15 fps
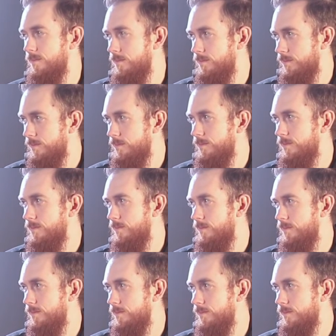
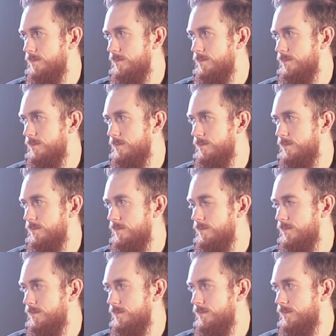
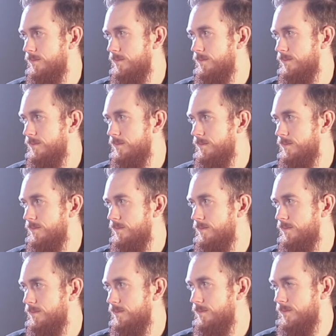
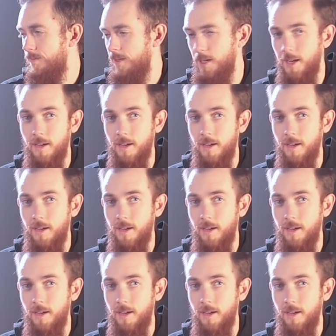The person shown says nothing.